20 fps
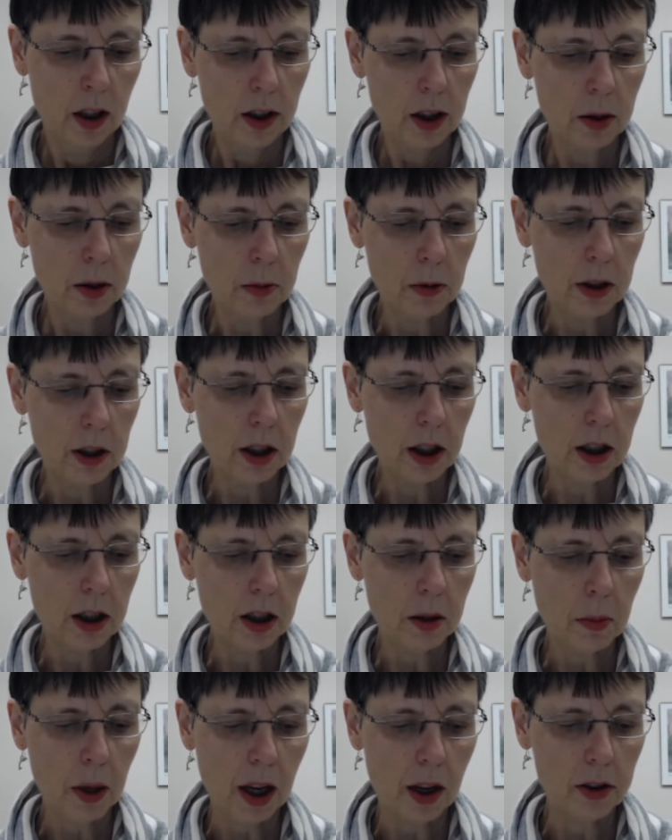This one
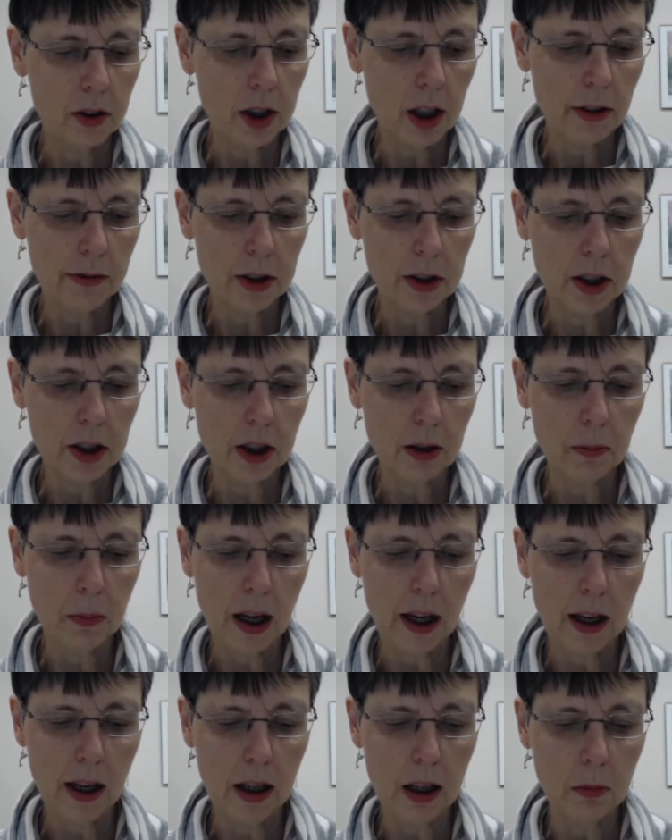is about Jefferson,
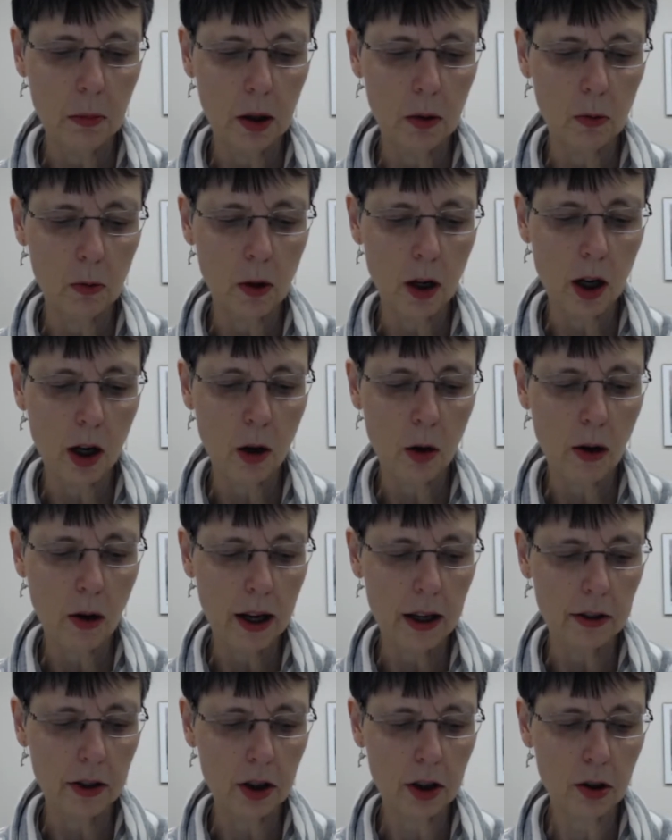Paine, Monroe,
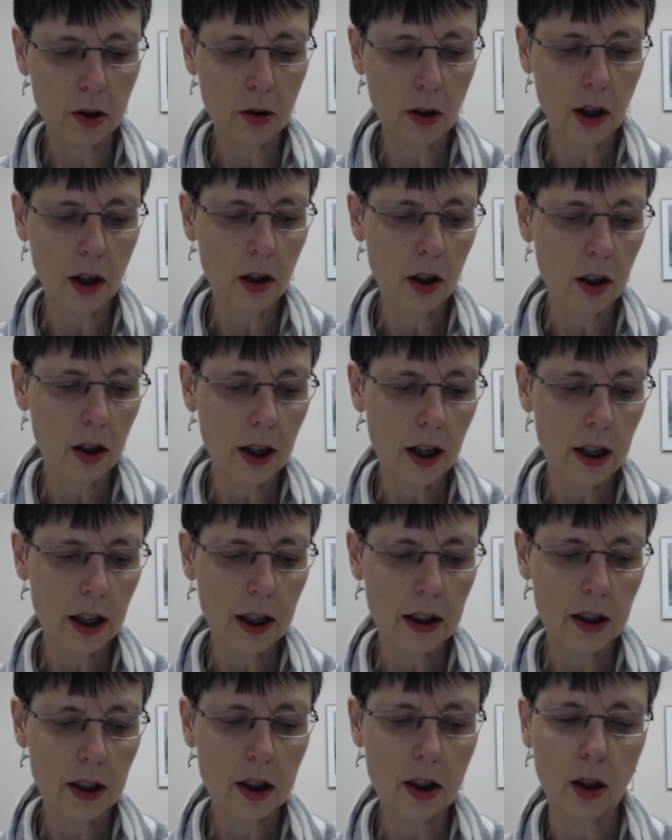and the struggle
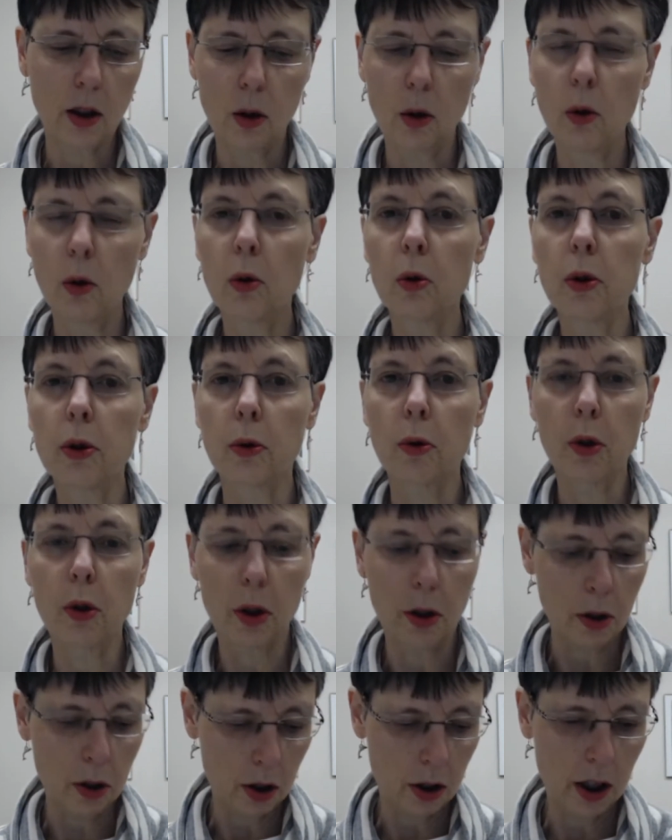against the old
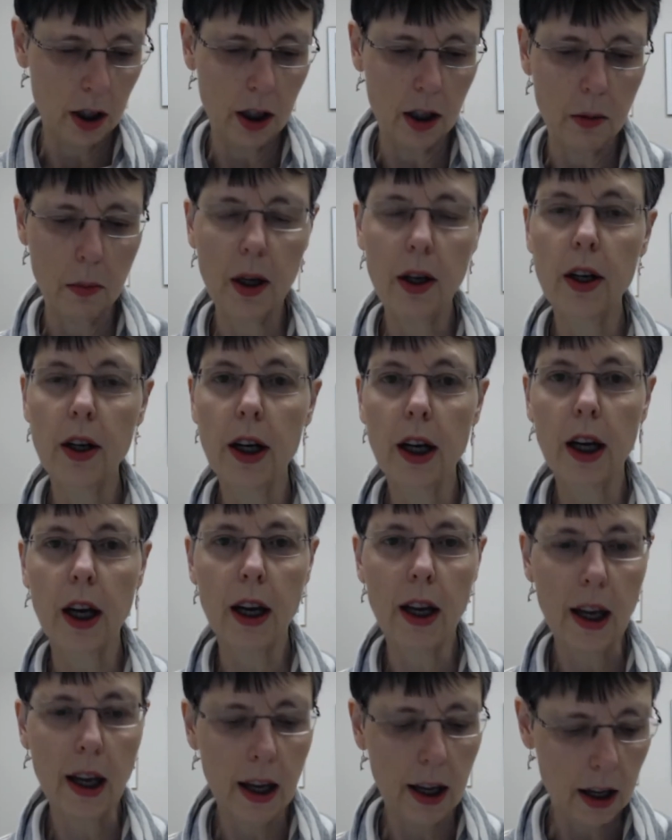order in
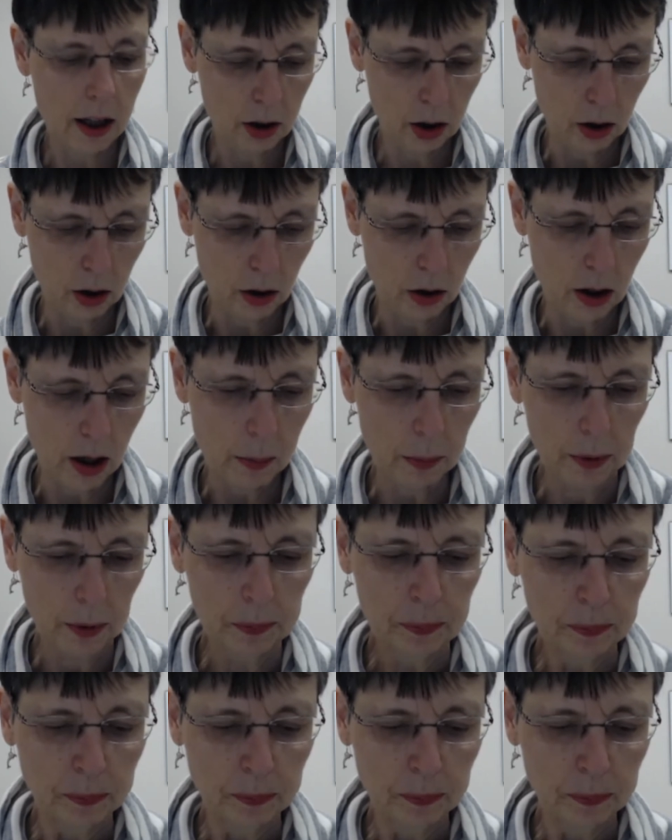America and Europe.